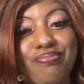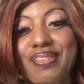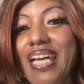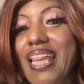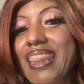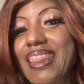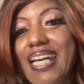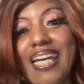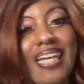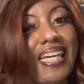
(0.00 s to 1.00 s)
that
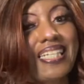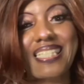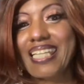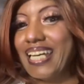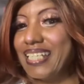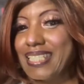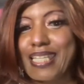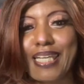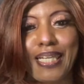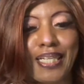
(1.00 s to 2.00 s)
thing is
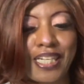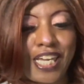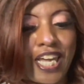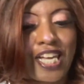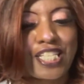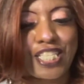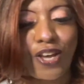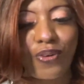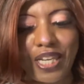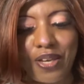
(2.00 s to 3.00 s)
nasty. So
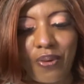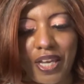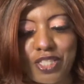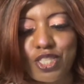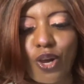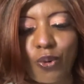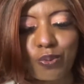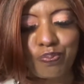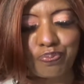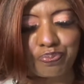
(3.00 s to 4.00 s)
anyway, so
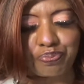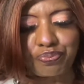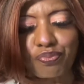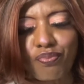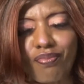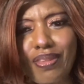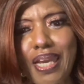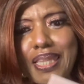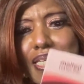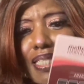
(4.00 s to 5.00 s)
these